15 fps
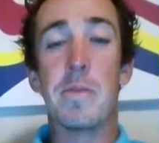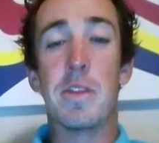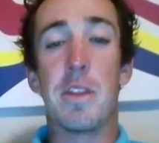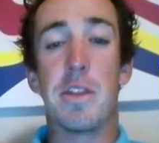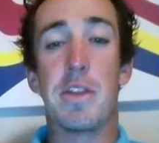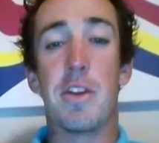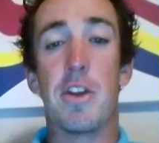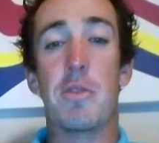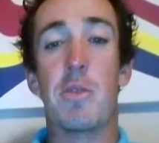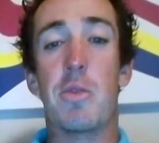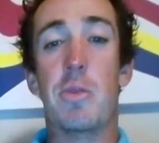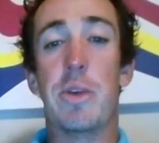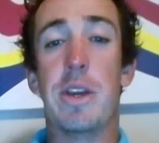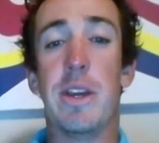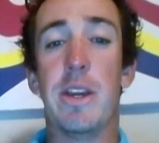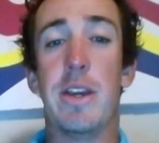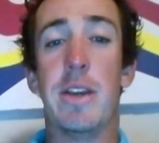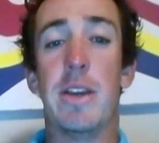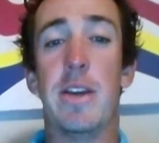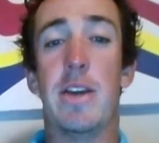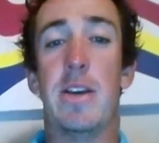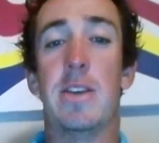The third would
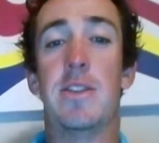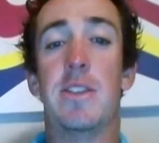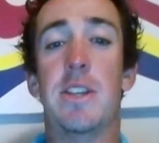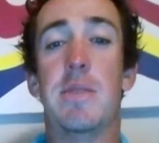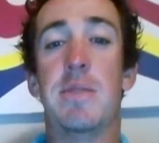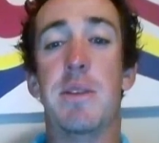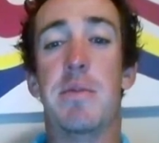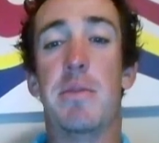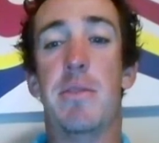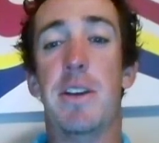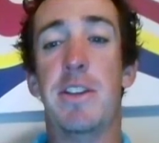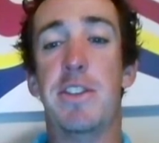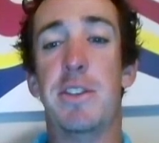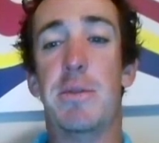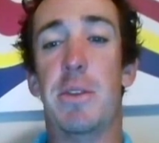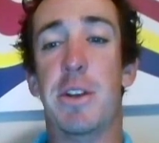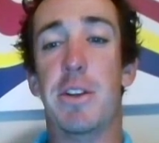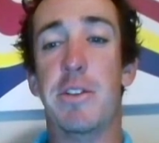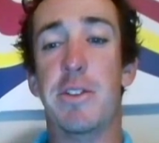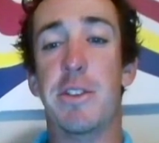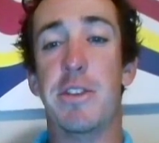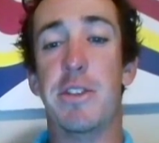be sleep deprivation
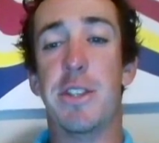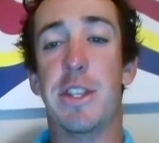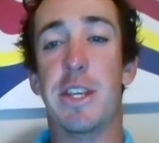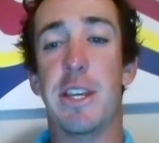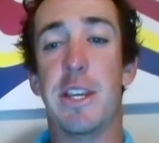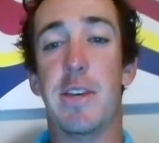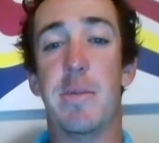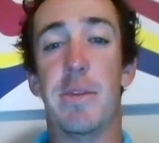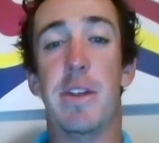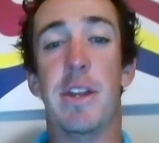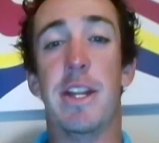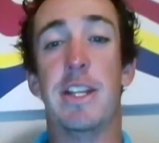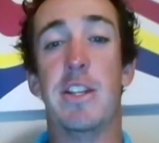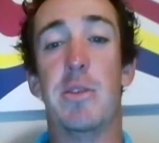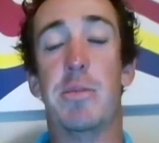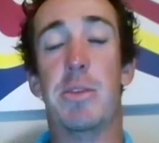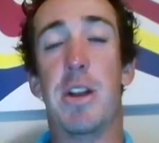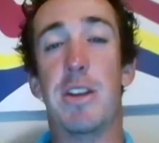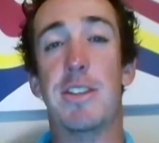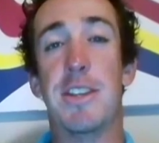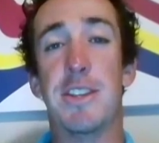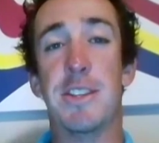reduces the ability to
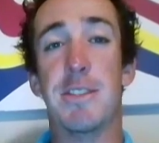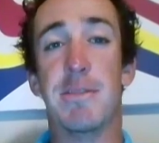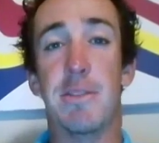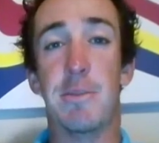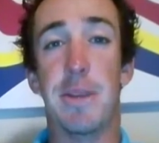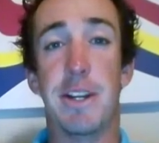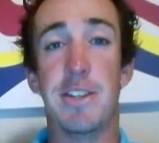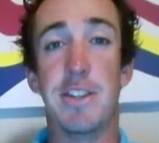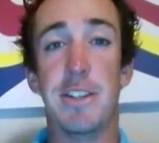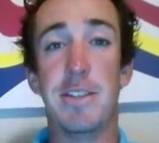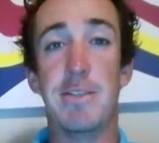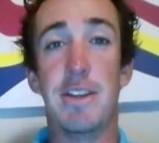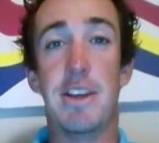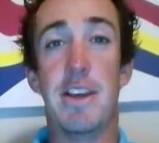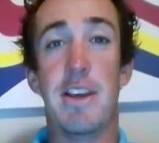process information.